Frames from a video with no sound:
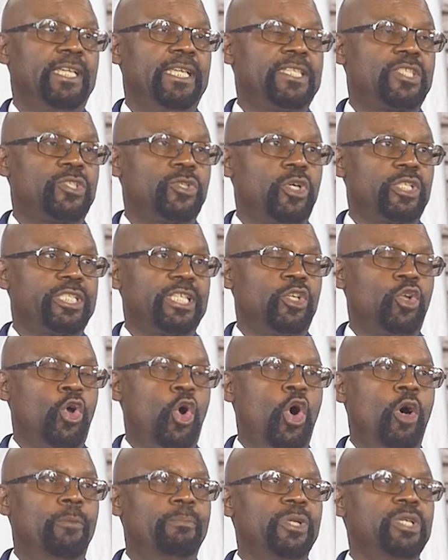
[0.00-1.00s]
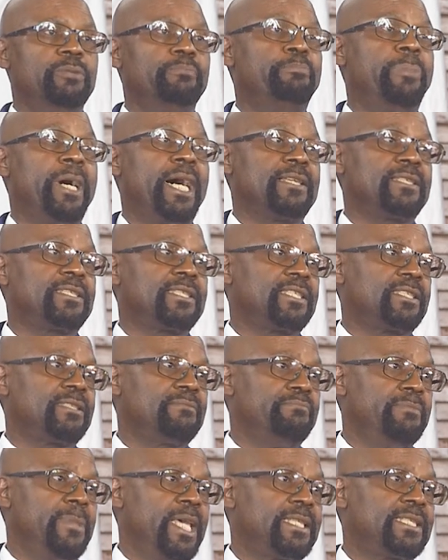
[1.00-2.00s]
It's not an omnibus
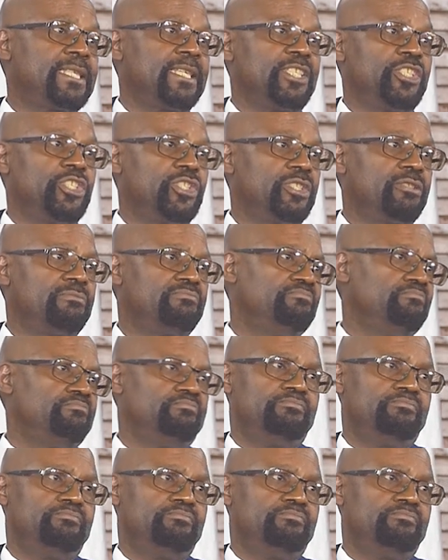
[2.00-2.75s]
message.